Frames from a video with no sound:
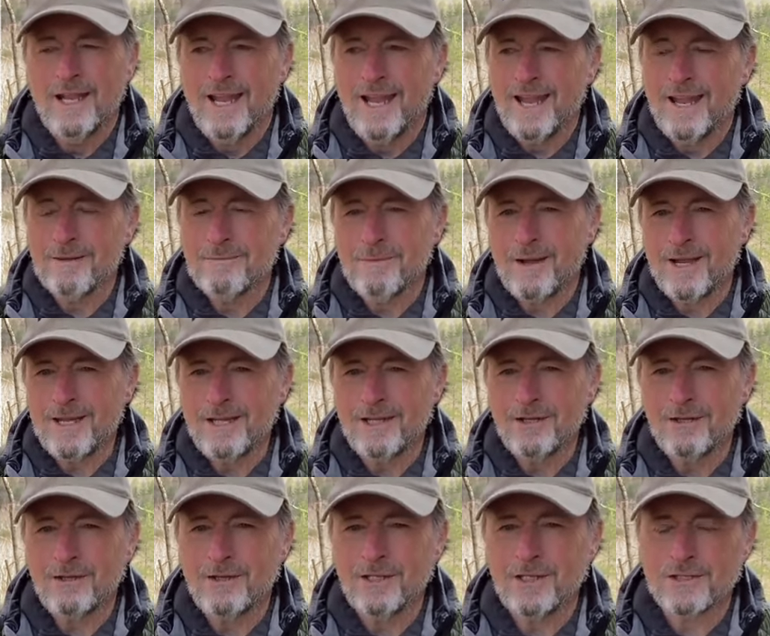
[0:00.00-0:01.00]
And my
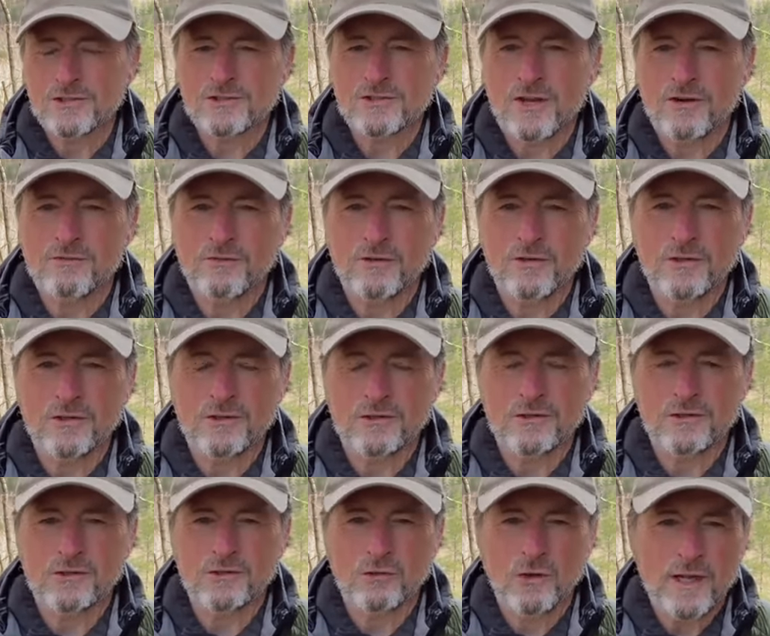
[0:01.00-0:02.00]
hearing has suffered
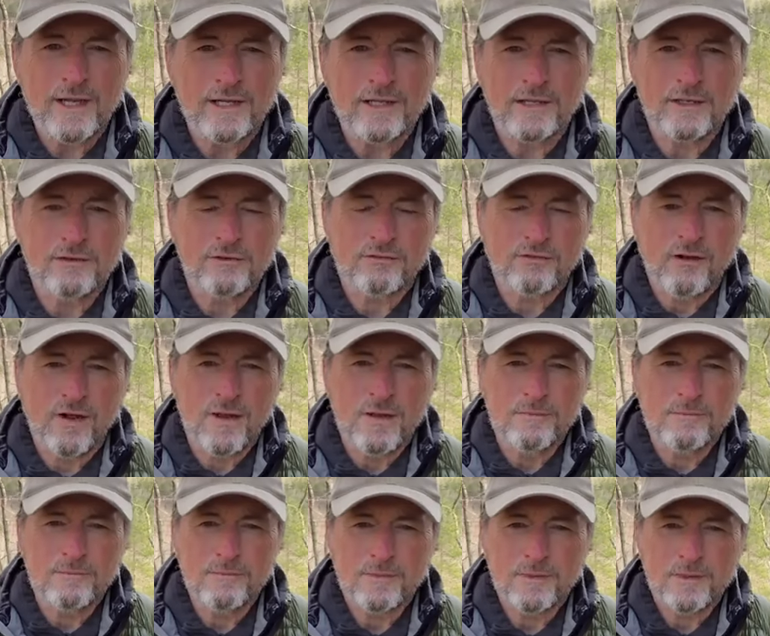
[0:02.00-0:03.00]
greatly
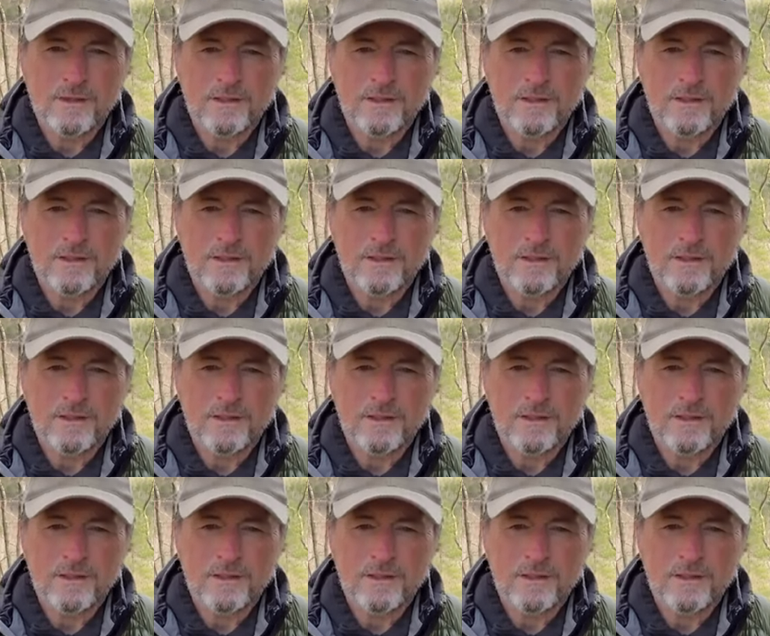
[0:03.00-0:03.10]
from